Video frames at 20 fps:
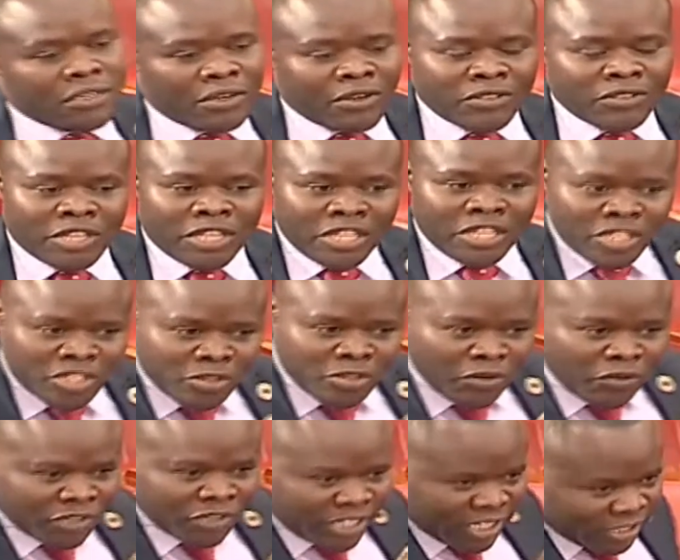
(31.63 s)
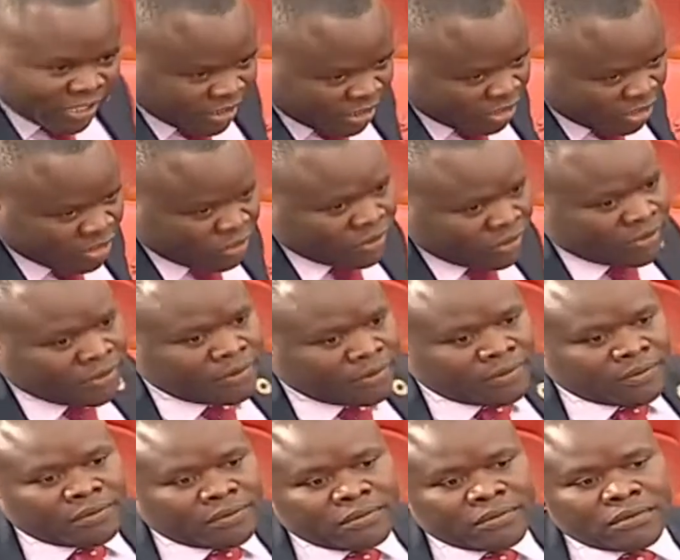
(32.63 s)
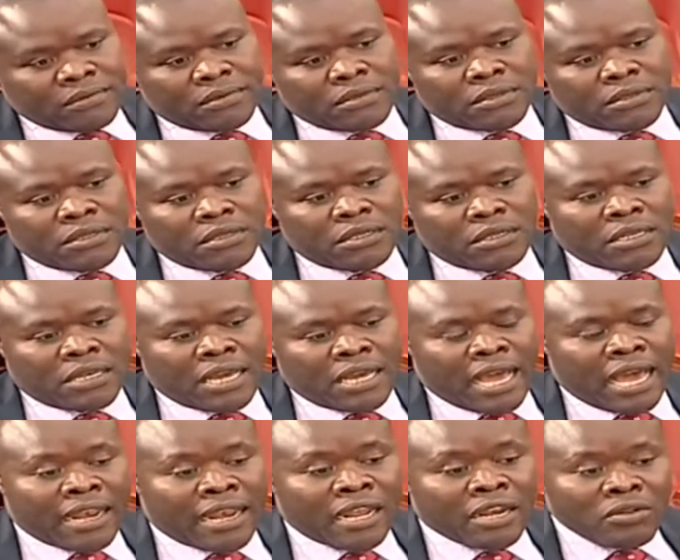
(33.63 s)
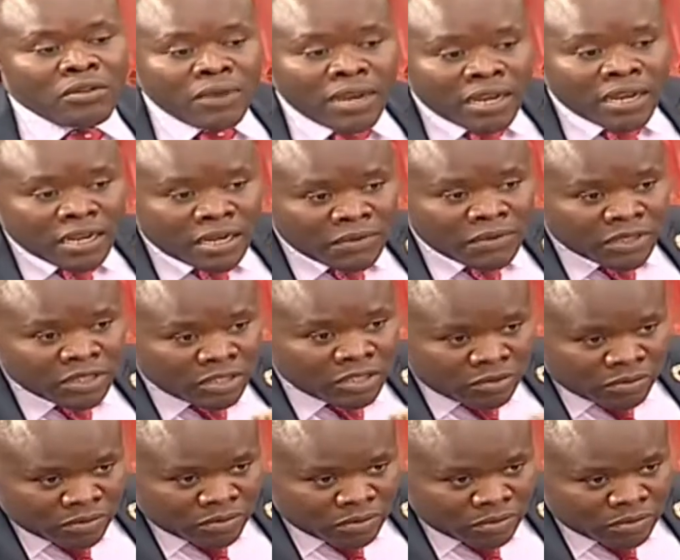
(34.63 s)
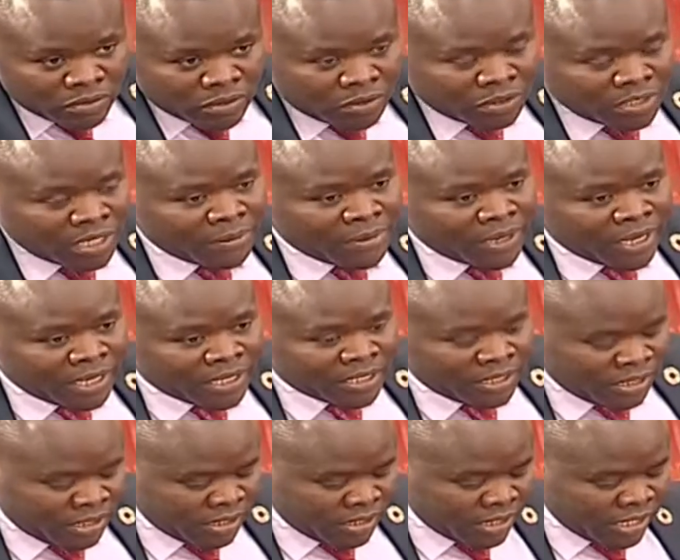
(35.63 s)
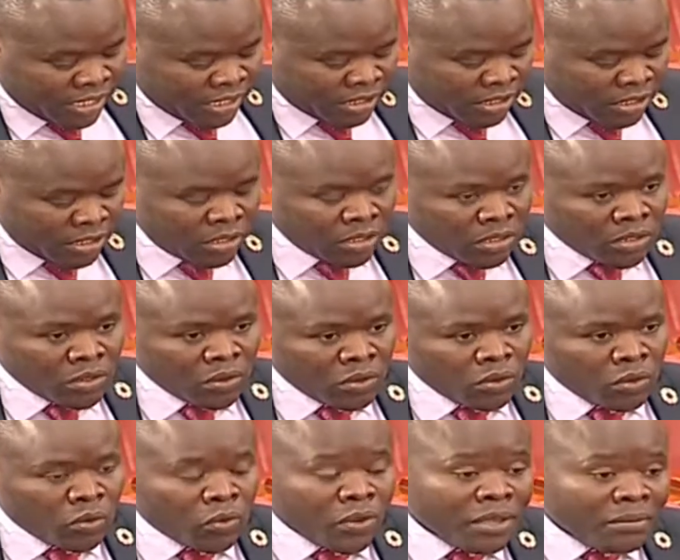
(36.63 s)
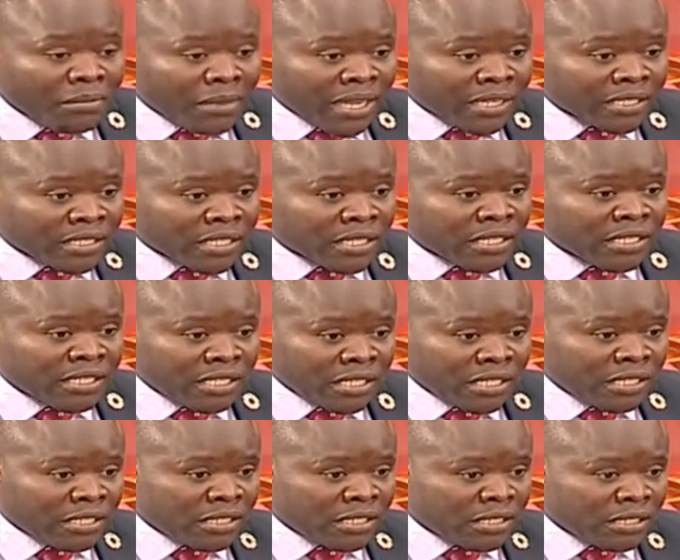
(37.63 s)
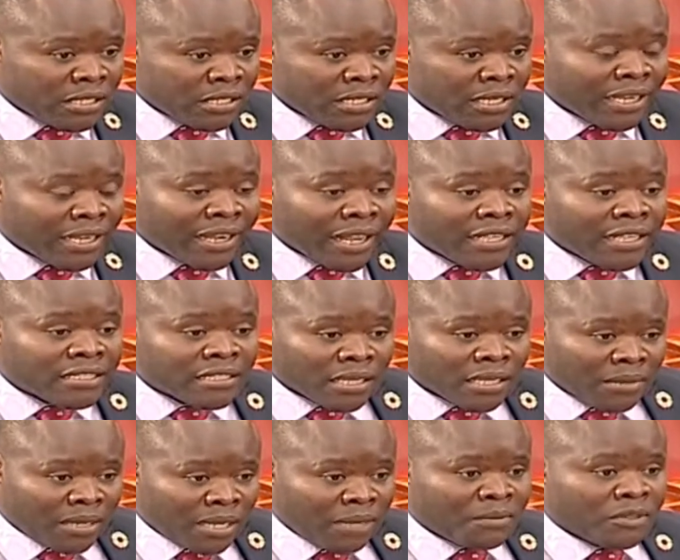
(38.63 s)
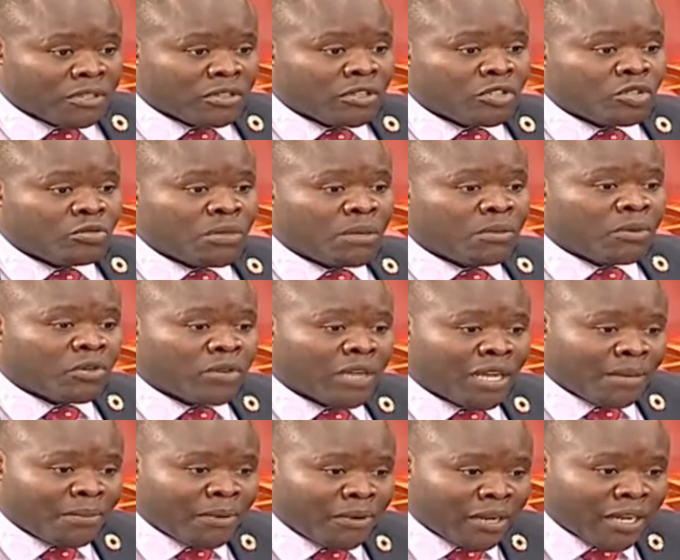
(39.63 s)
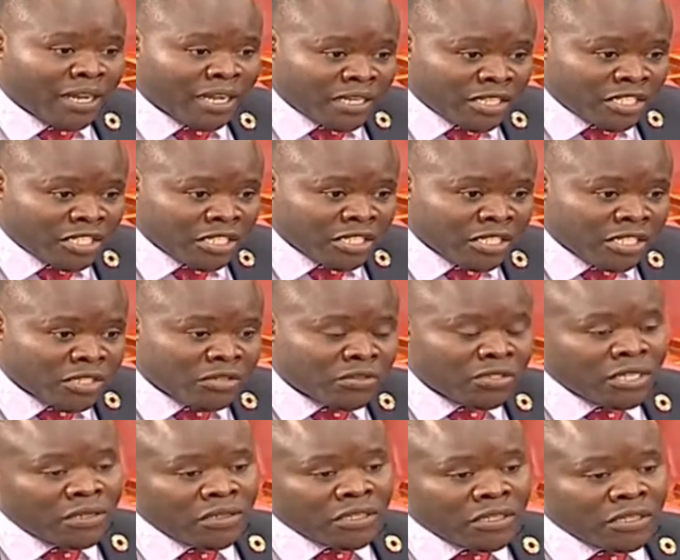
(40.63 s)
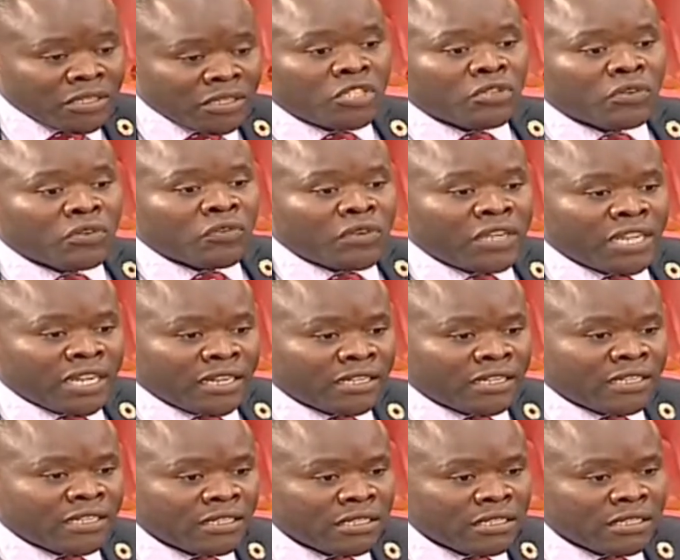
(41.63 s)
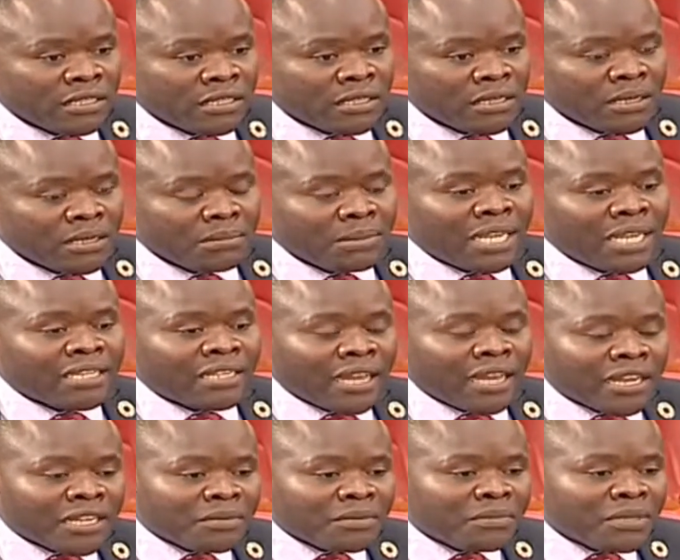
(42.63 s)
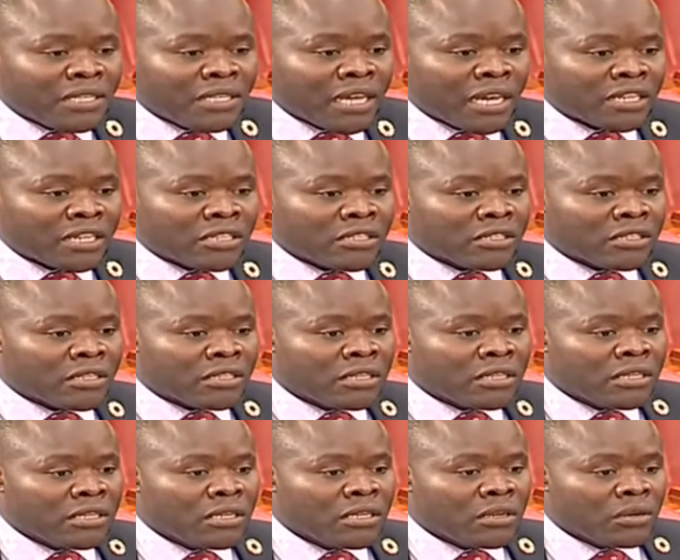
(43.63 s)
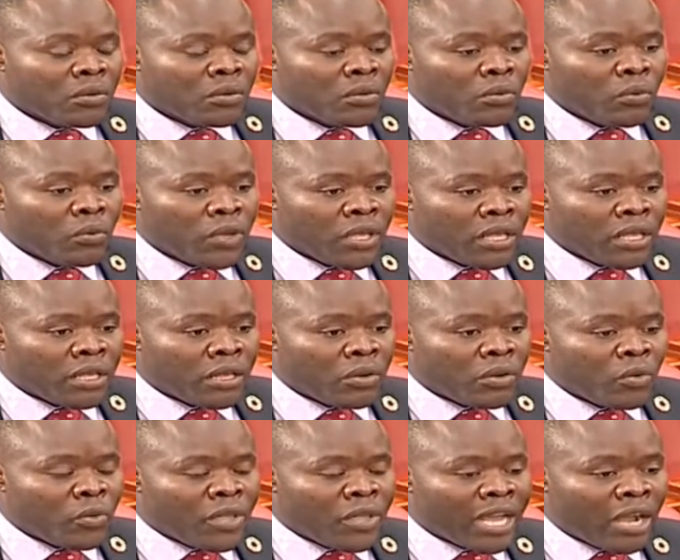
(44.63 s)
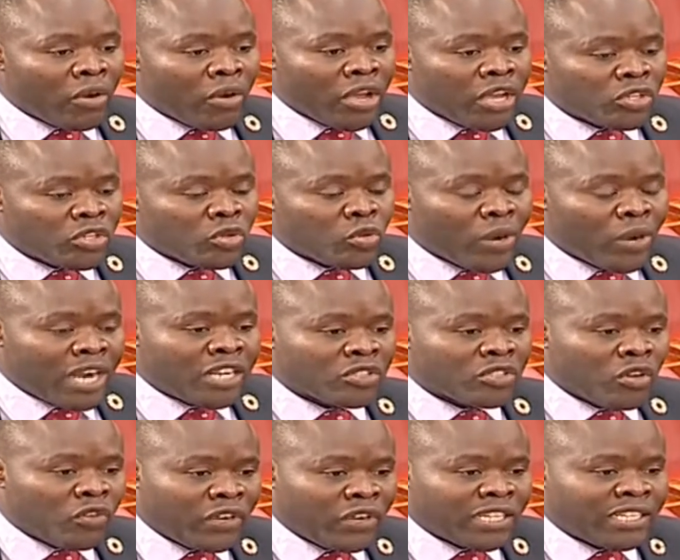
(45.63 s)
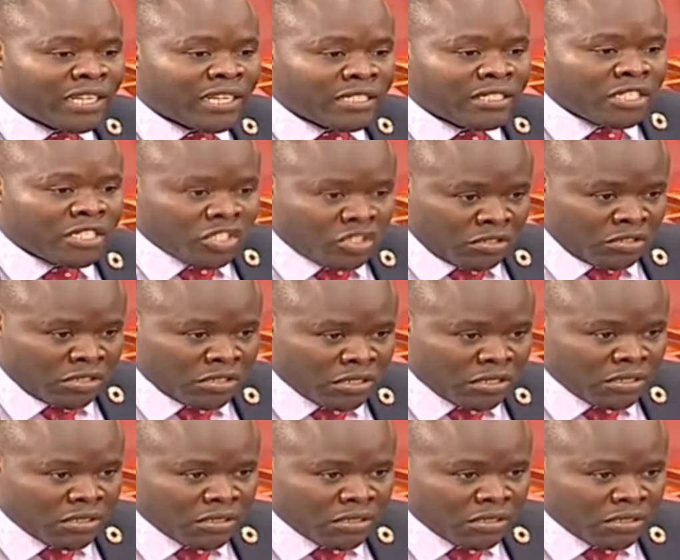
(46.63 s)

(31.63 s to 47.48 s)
on the issue of taxation. And I do agree with you to some extent that we must indeed raise some capital to be able to help our country to deal with the issue of debt. But it can't be that we are going towards overtaxation.